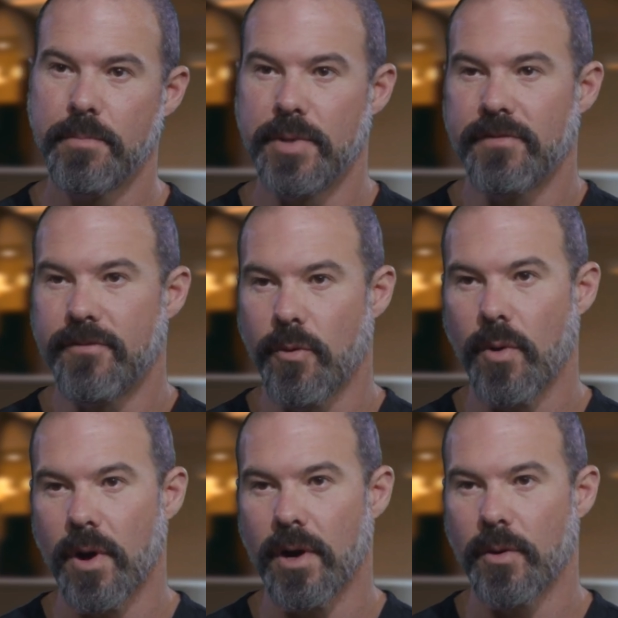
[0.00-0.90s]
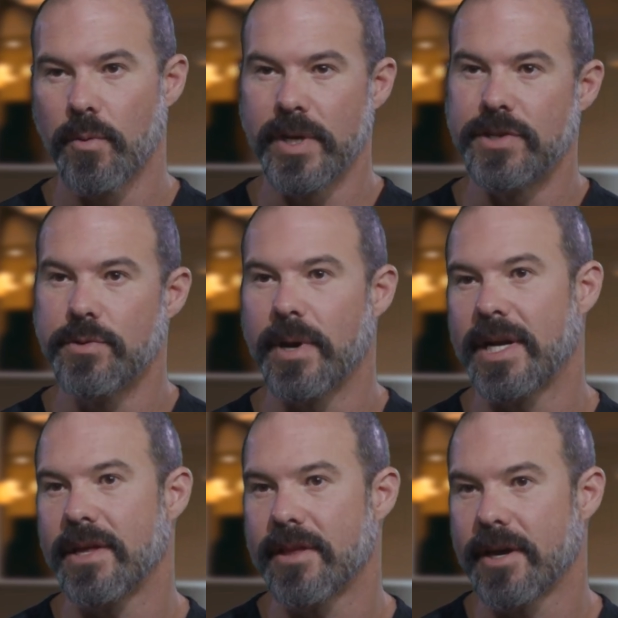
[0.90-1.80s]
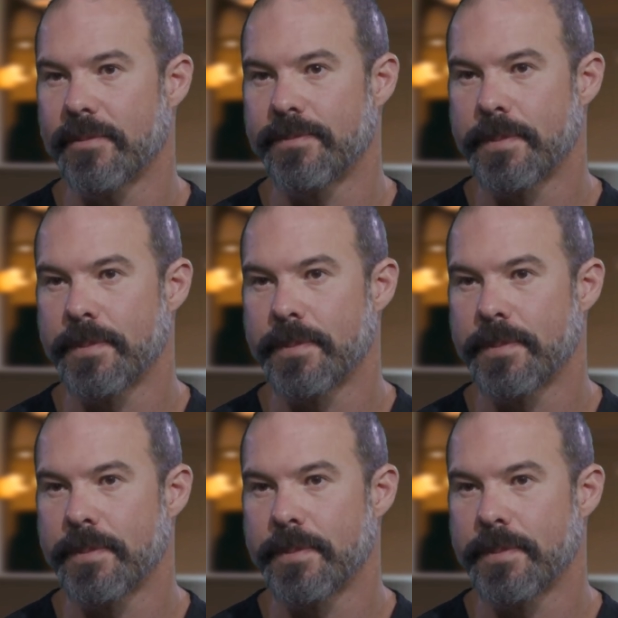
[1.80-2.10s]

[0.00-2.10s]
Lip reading: before we do anything.